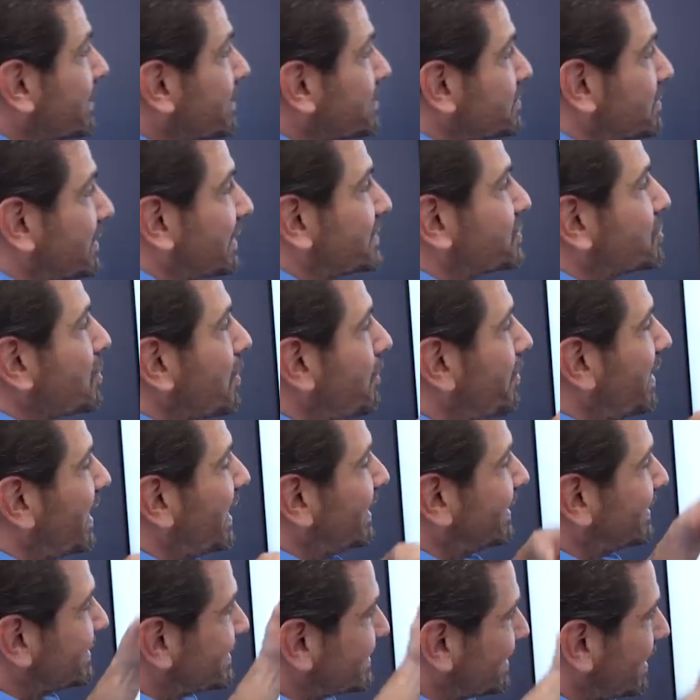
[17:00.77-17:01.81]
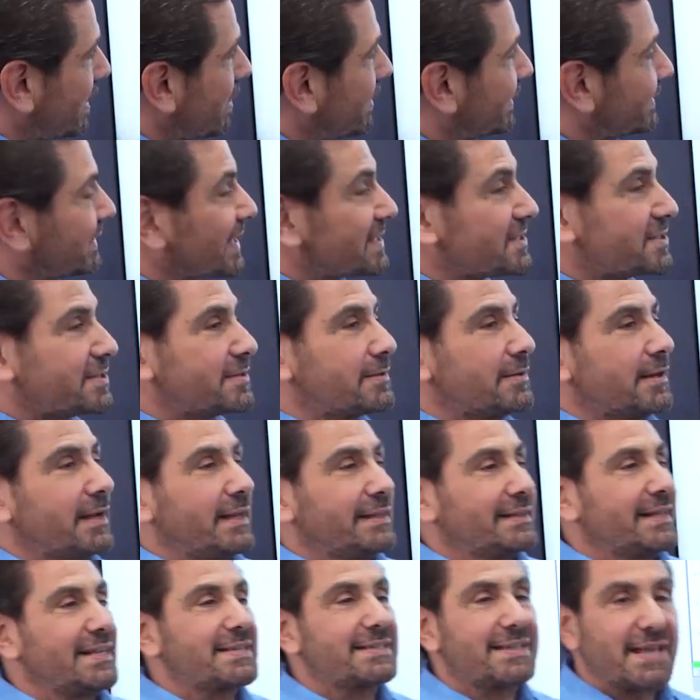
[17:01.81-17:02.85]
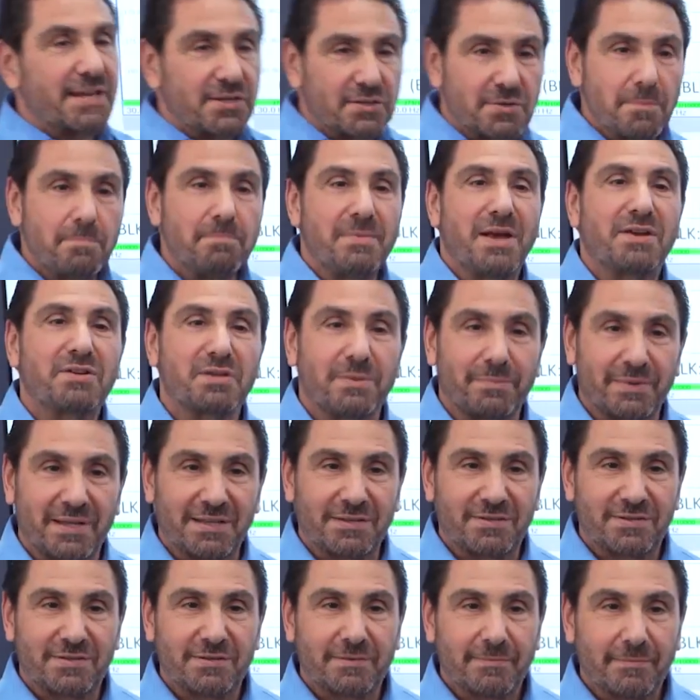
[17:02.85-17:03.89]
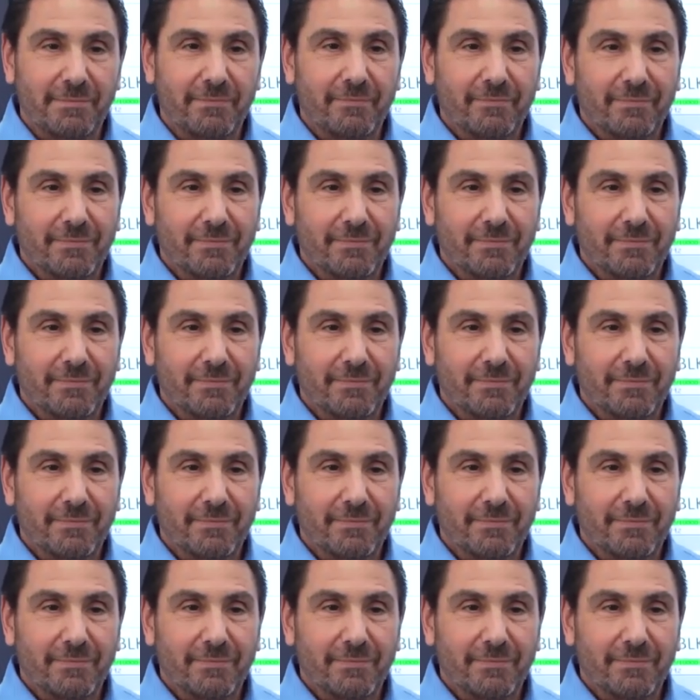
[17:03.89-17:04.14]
So let's go back and say, all right, let's take some measurements